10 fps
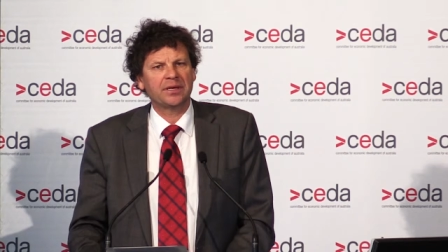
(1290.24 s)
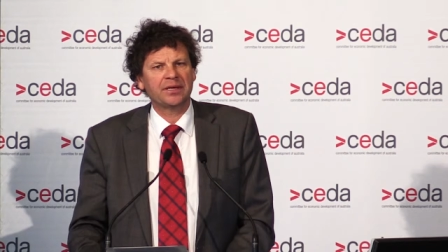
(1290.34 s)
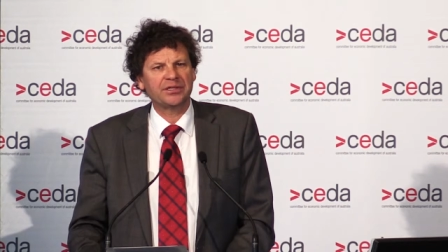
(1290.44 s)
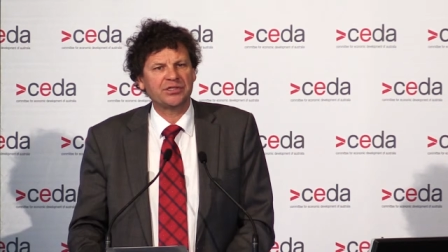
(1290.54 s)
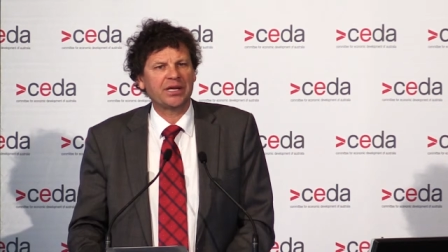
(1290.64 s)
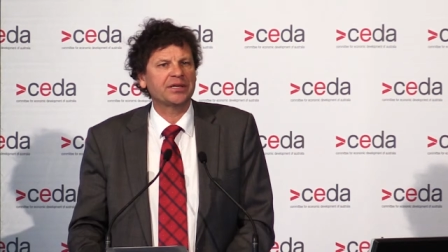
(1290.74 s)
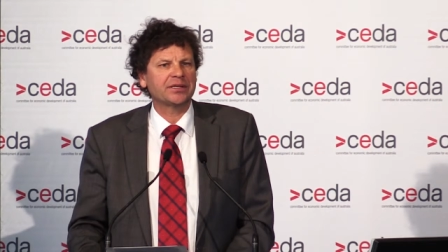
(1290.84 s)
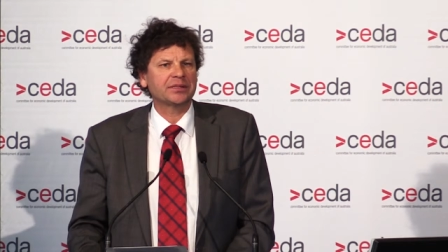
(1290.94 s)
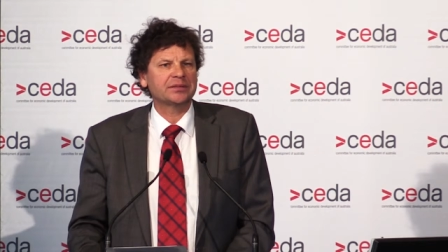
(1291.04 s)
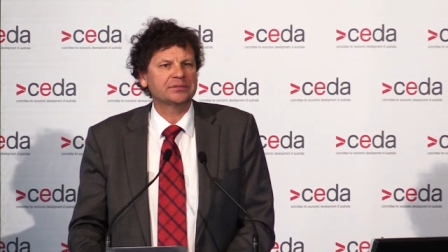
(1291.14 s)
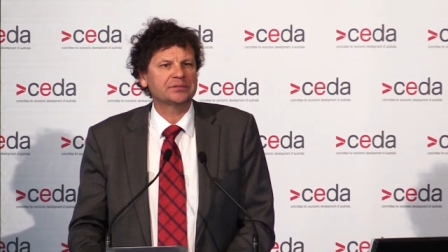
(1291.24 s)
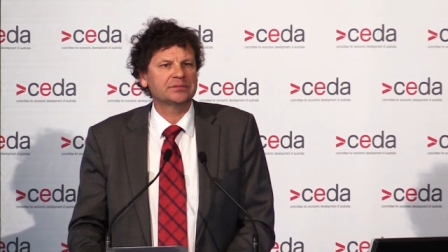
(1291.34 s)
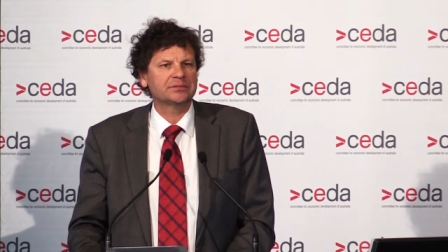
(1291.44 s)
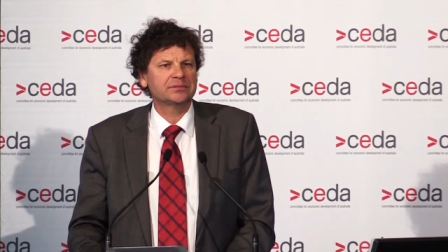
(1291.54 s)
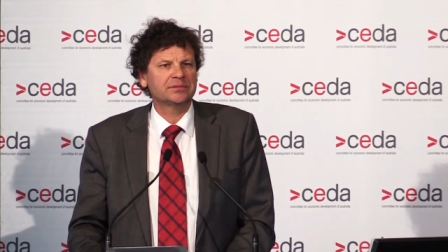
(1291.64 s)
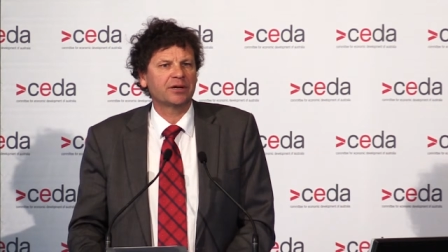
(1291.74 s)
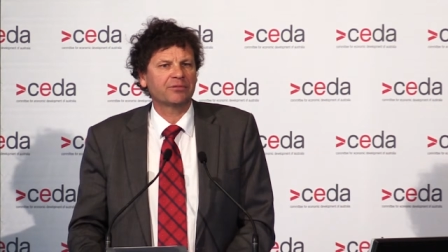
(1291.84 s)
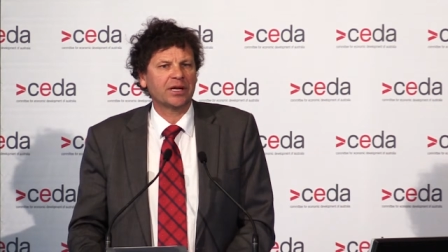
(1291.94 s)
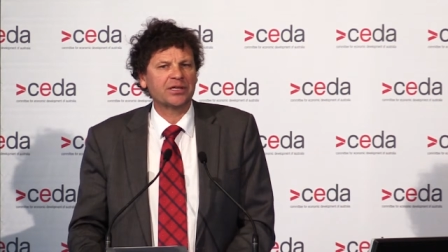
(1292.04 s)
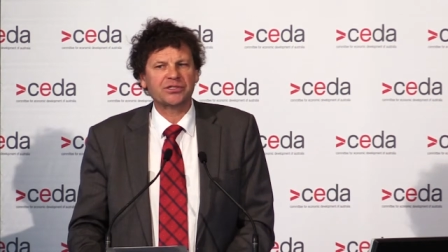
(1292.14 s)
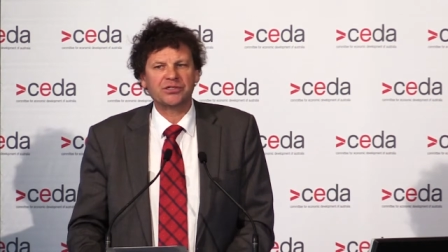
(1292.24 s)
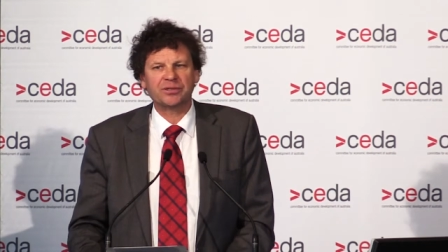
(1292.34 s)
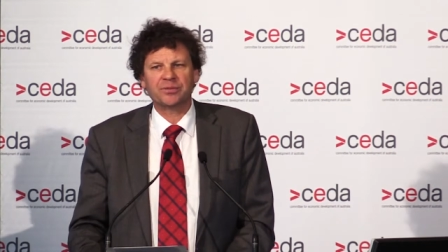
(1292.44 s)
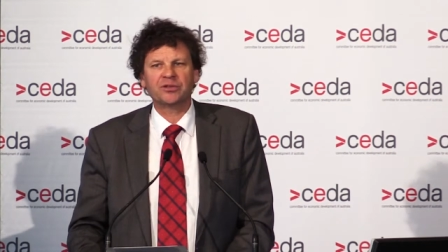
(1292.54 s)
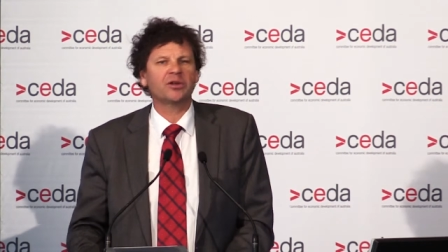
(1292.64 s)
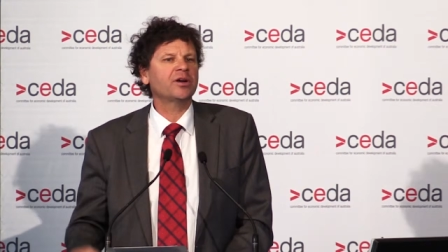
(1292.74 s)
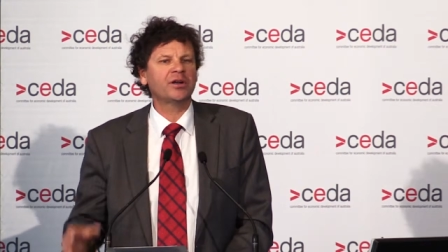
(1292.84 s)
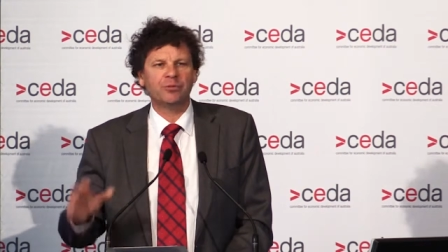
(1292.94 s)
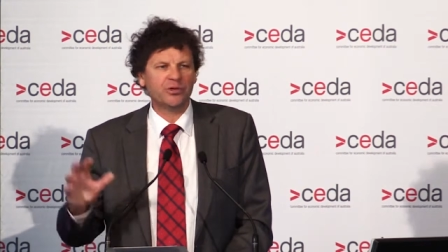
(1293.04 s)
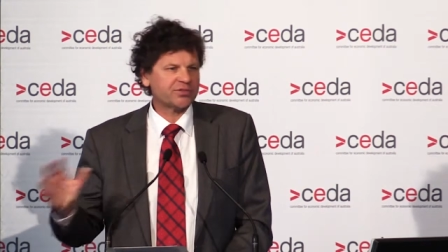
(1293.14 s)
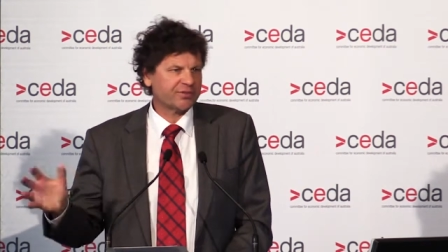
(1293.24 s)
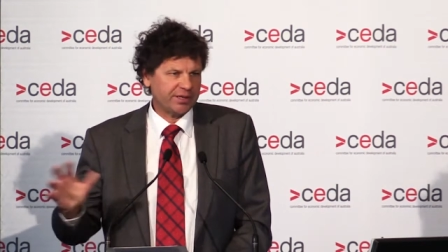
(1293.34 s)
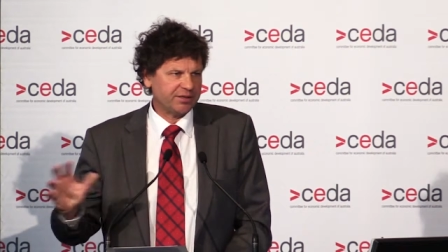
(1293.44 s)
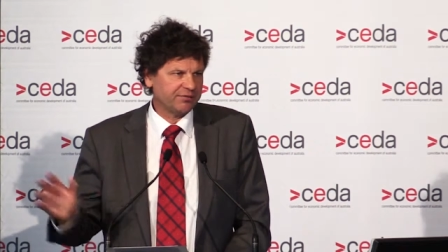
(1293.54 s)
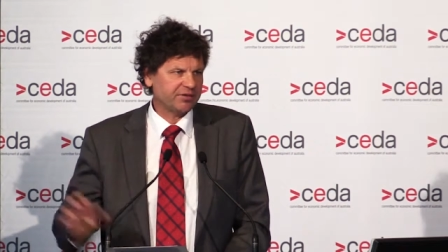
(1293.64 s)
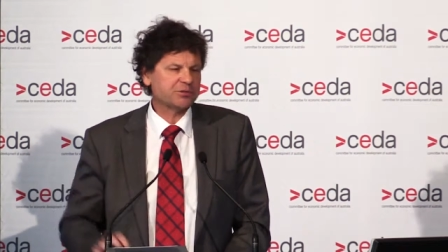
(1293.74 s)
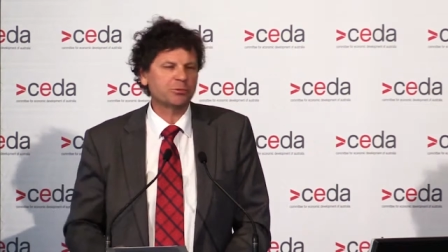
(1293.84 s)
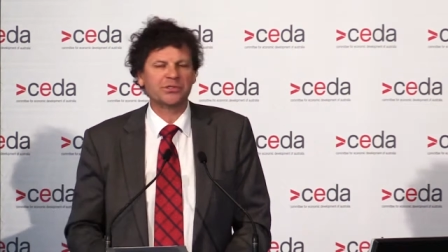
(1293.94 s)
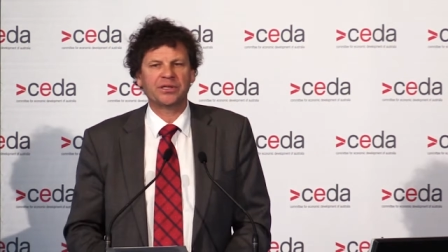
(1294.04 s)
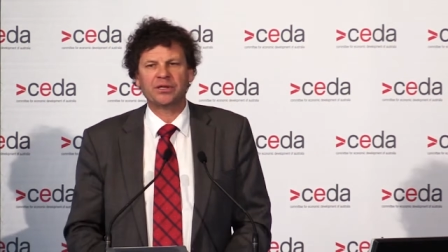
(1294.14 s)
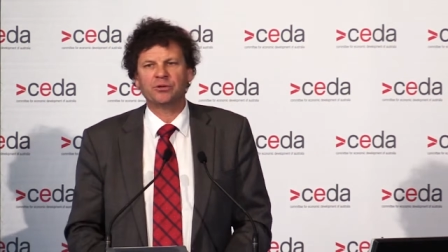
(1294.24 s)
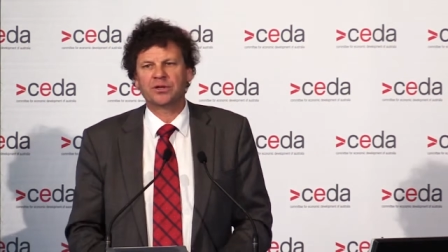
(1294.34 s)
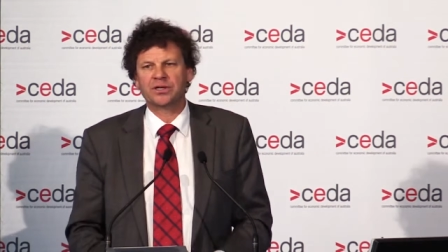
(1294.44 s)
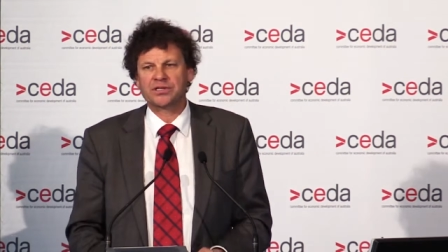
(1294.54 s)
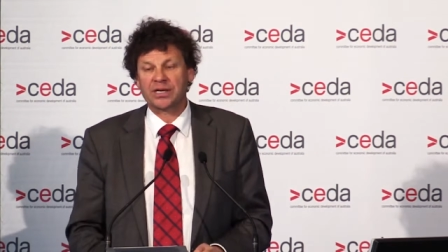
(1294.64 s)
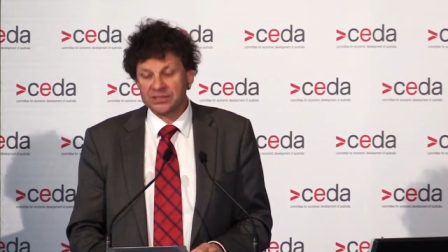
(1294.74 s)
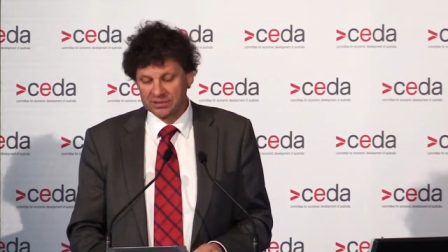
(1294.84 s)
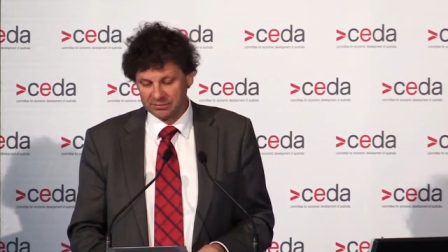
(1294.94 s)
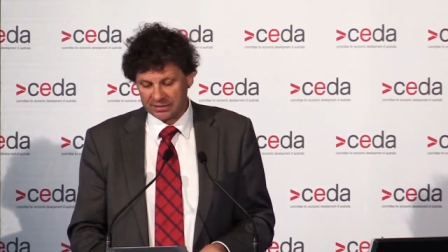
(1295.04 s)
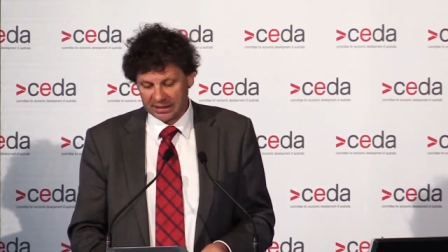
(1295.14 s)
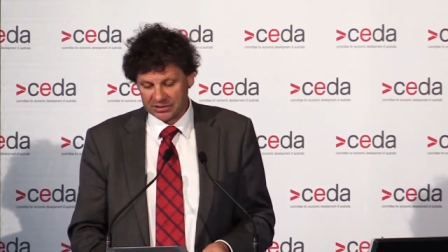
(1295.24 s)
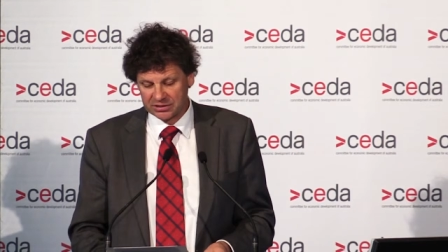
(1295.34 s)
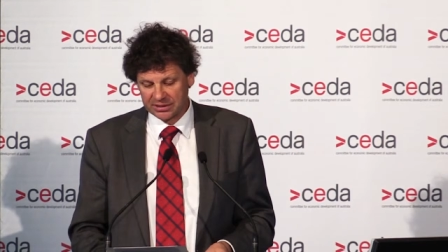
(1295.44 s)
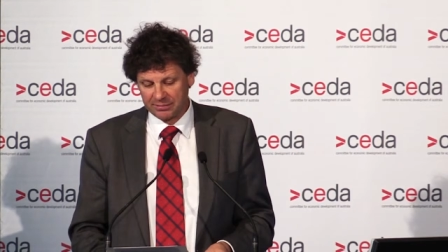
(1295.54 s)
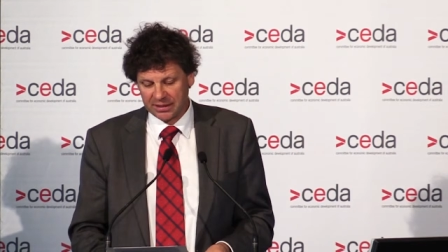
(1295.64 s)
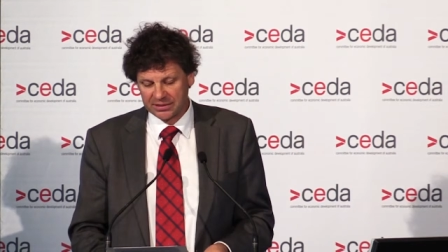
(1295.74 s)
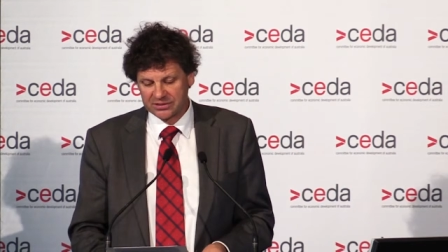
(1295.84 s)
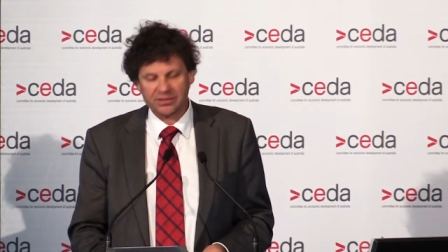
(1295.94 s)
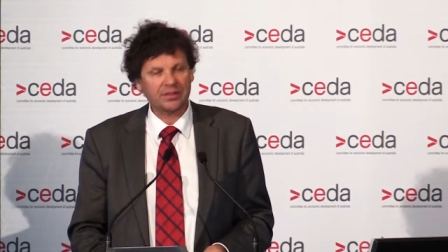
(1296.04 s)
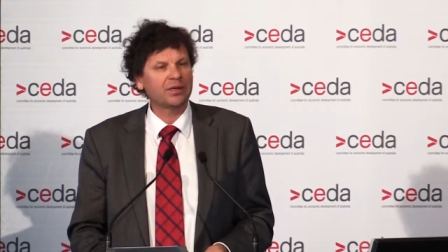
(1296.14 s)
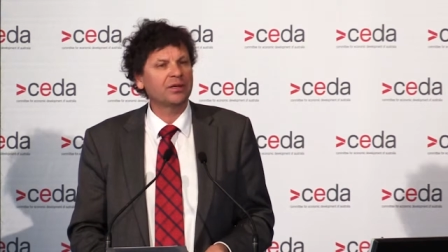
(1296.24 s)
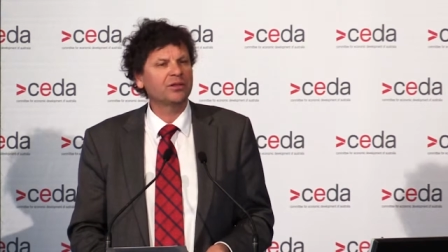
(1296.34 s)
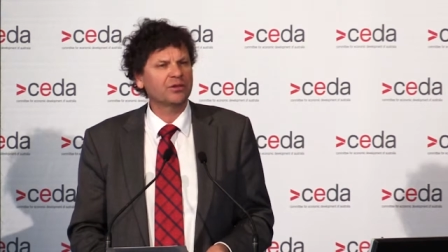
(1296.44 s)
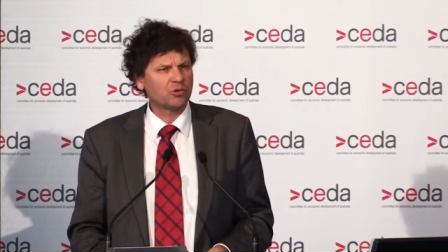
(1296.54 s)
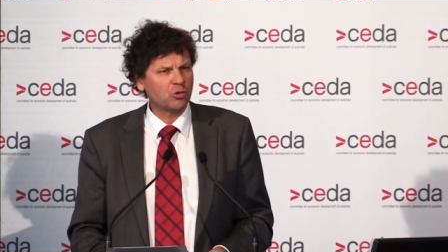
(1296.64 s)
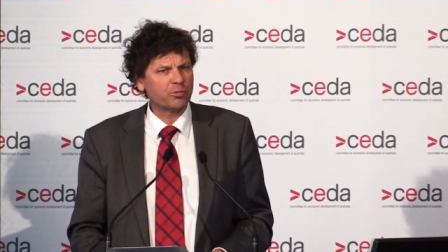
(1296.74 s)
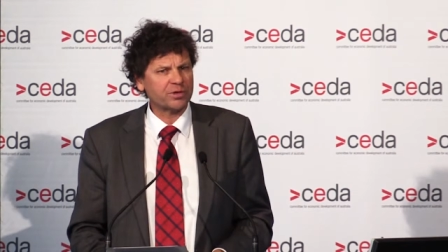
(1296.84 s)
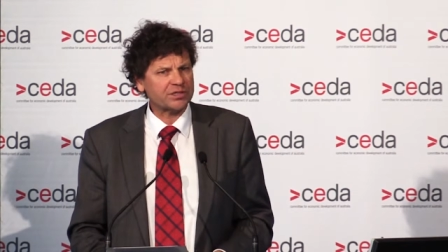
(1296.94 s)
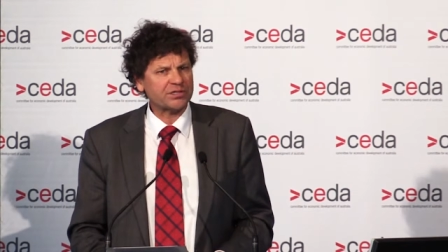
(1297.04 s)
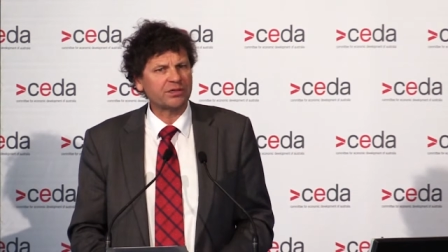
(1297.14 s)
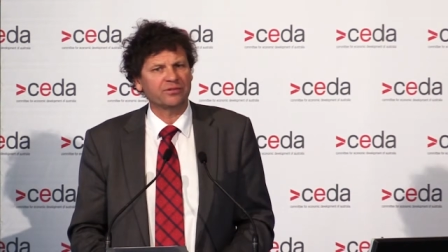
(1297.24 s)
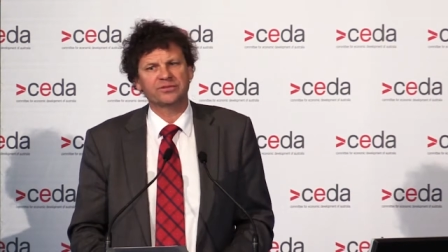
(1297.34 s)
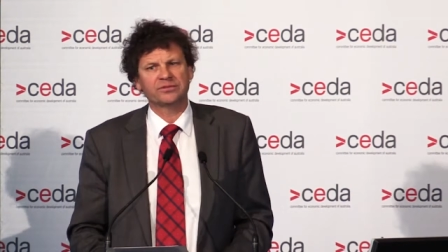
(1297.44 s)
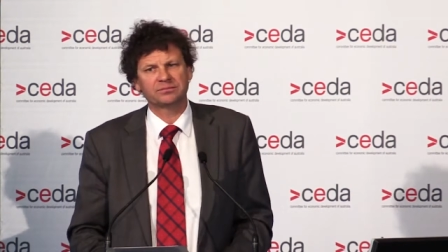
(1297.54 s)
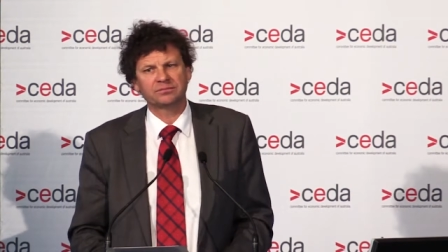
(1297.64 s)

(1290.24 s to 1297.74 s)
and engender a relationship that not only works for the individuals in the organisation, but actually makes the corporate itself